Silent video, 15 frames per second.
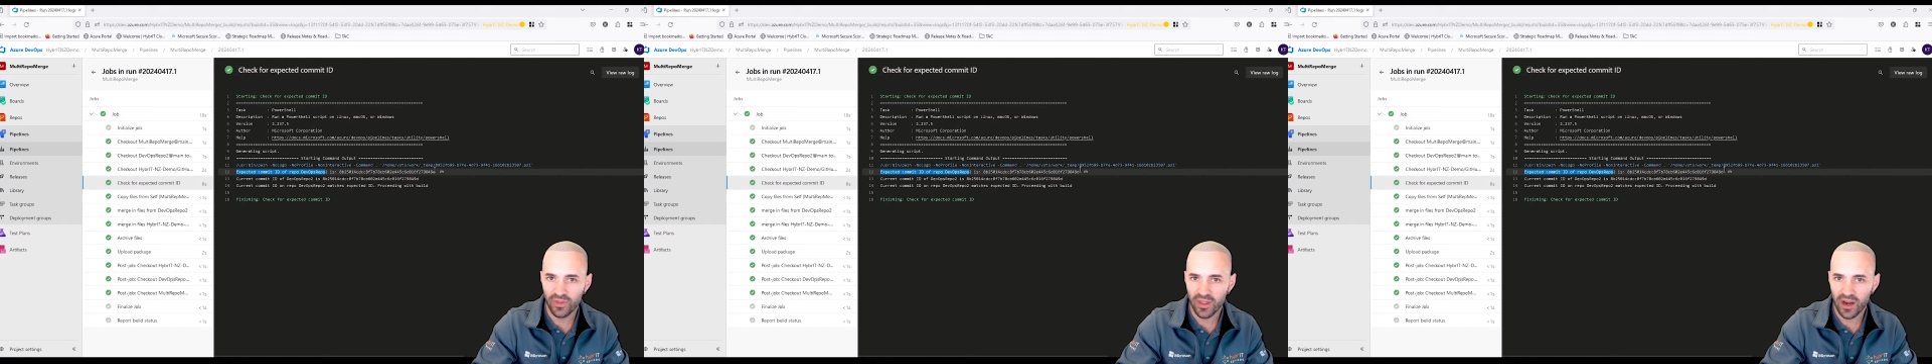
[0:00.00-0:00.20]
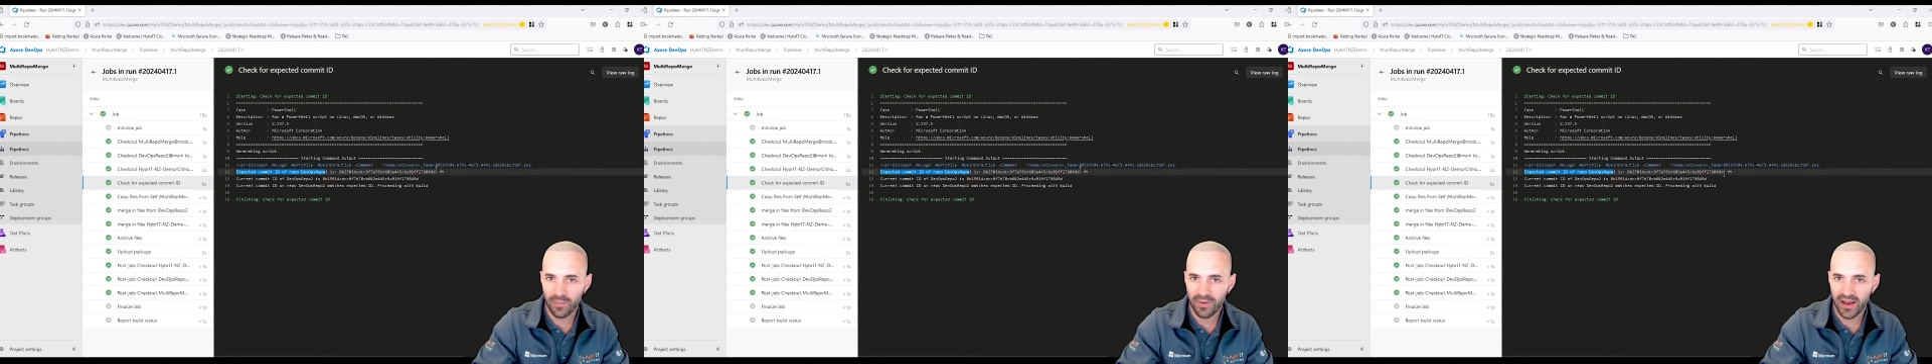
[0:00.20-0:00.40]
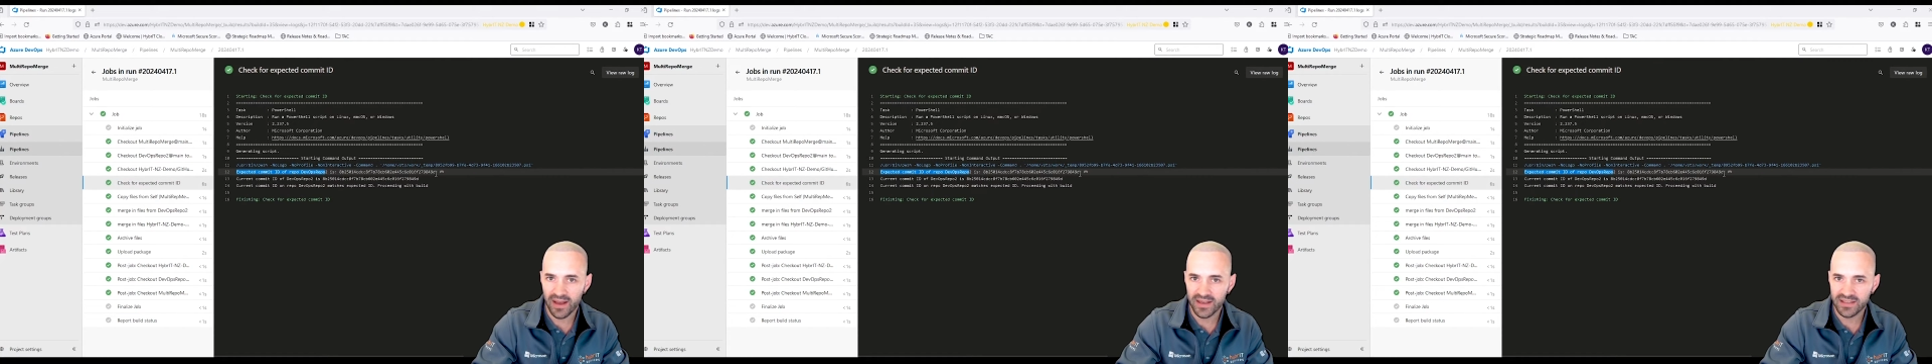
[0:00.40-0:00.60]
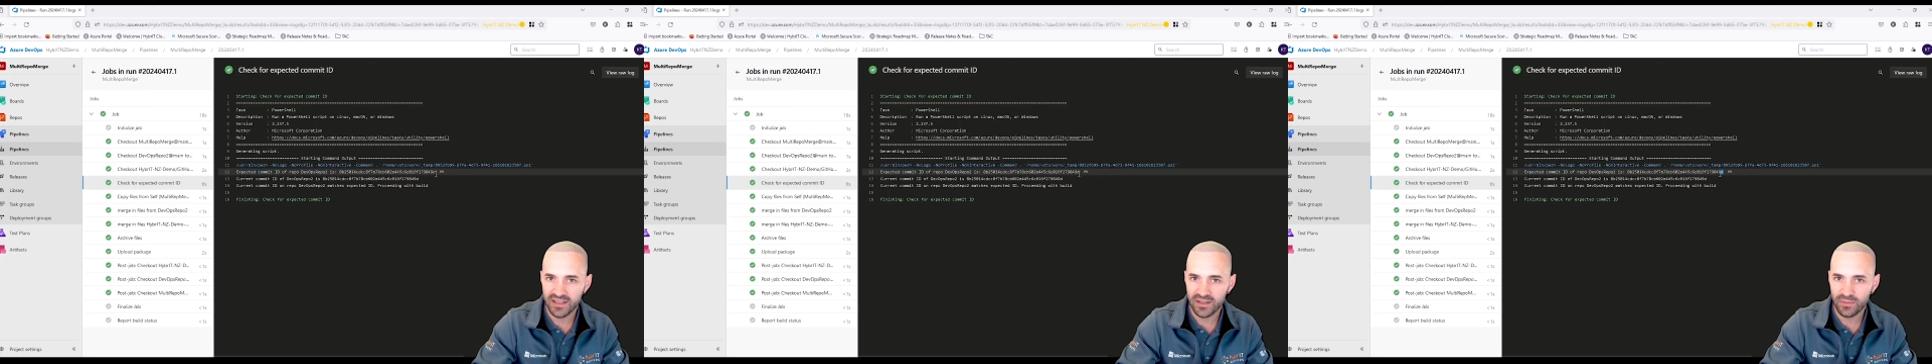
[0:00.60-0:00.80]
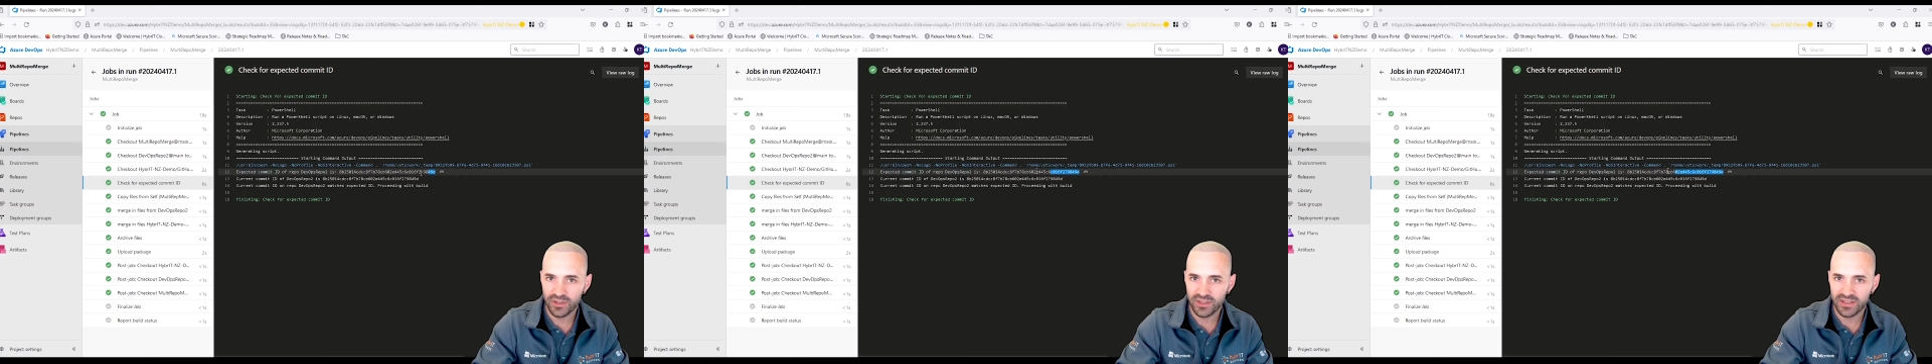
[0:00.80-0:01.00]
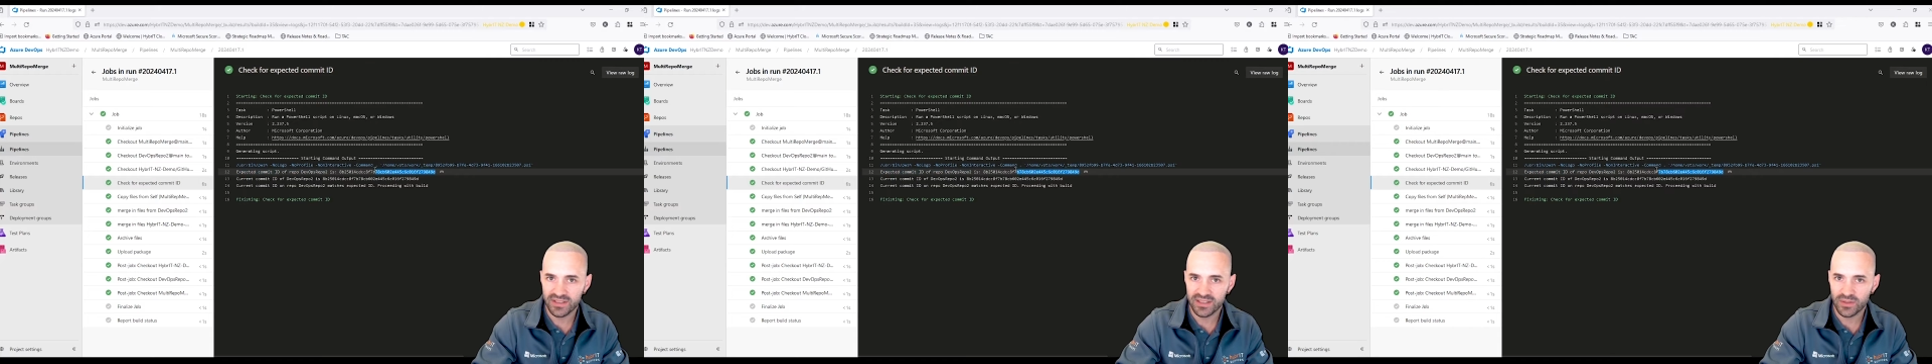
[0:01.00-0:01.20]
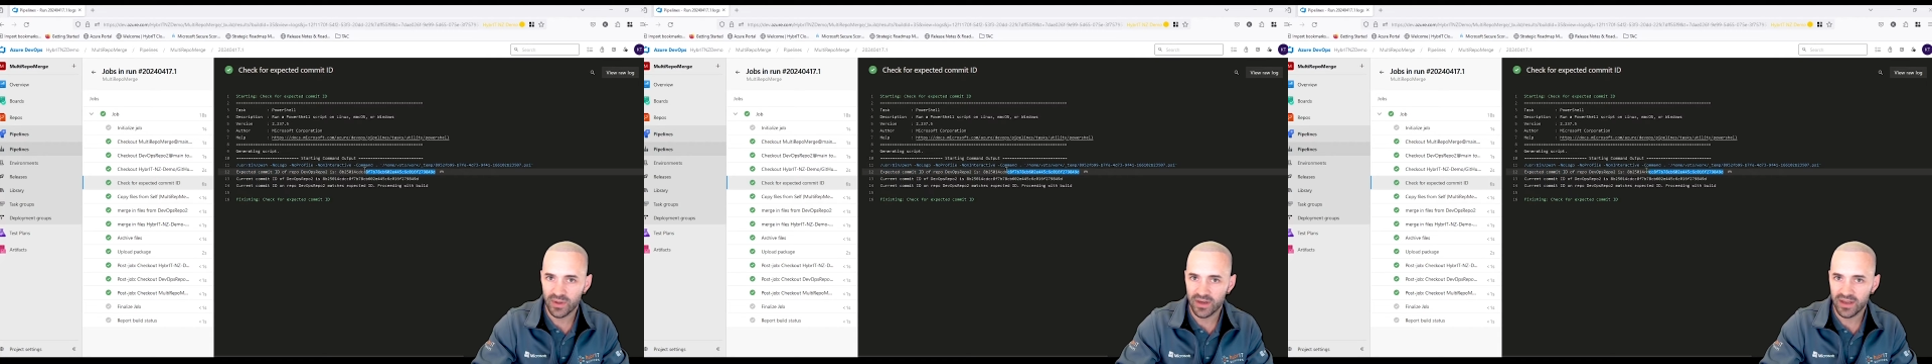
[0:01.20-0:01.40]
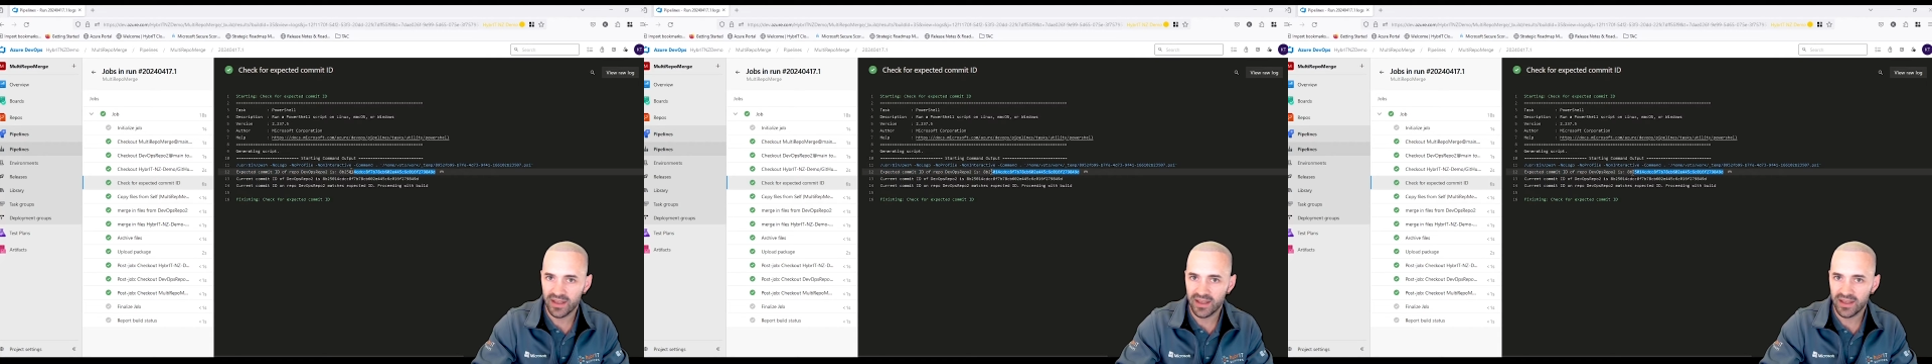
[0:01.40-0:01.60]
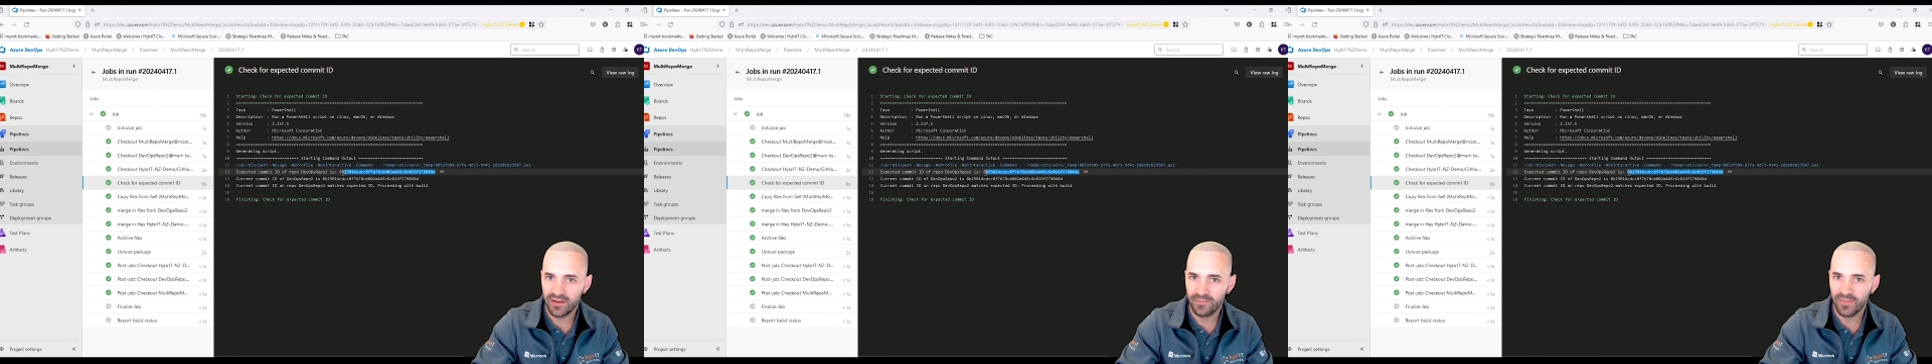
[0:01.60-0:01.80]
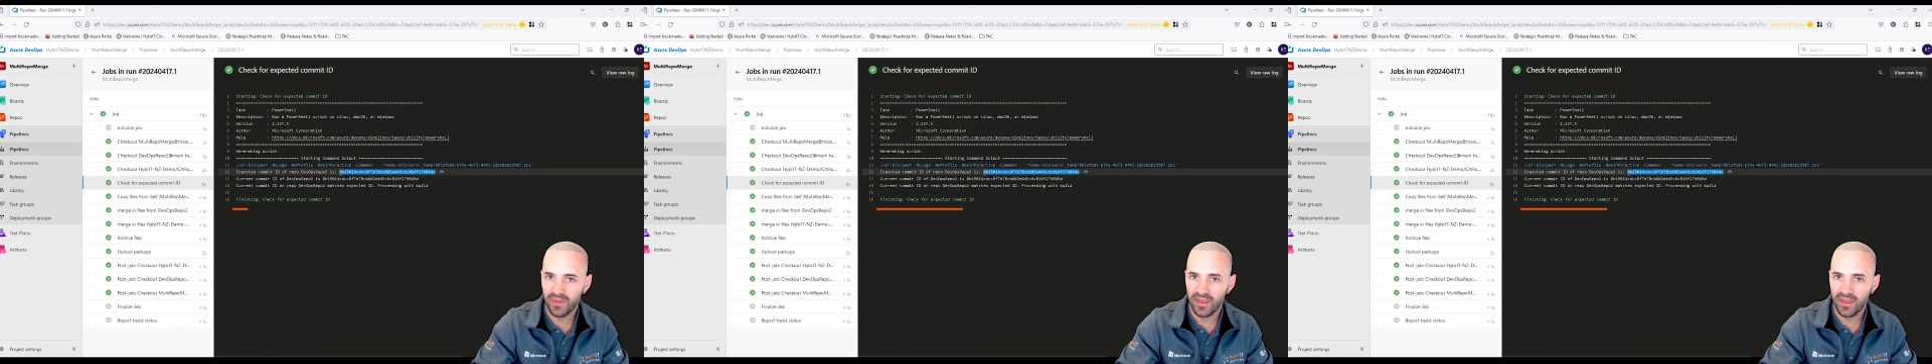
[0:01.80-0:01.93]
that I passed in, which is this one here,